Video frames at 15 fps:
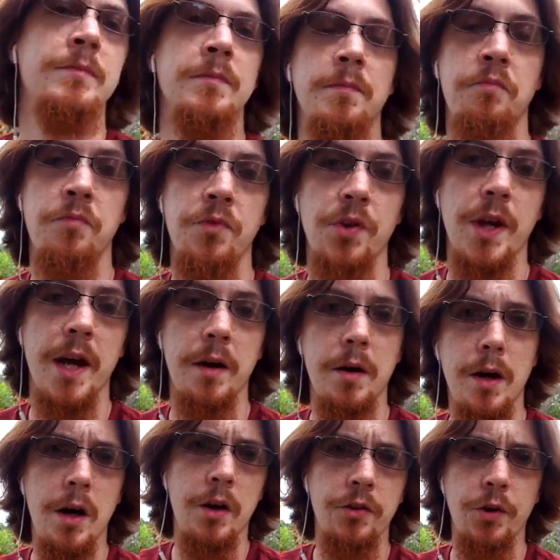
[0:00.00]
So yeah, so
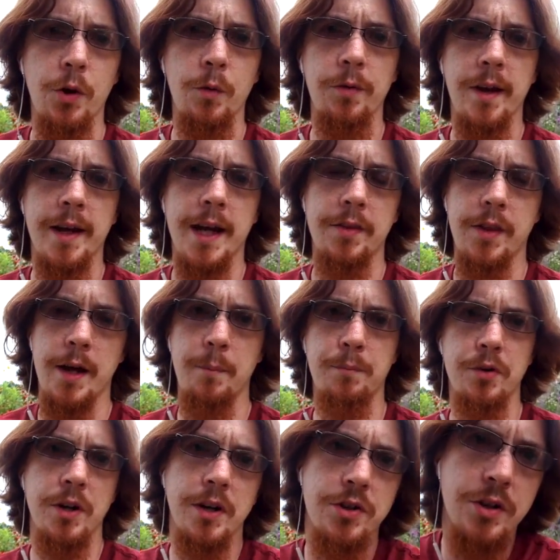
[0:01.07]
hopefully I got that
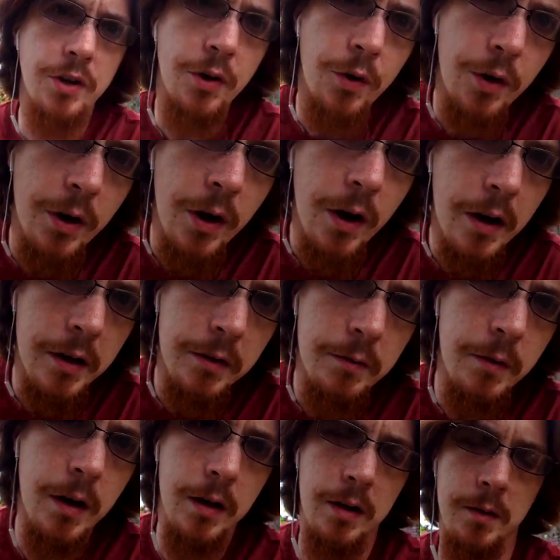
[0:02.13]
production going
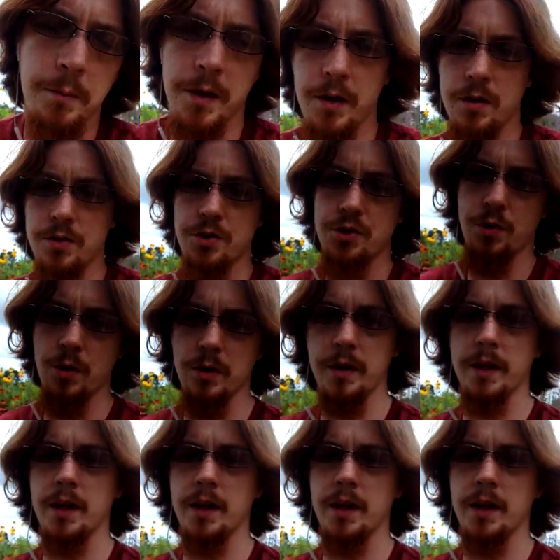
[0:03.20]
on here shortly.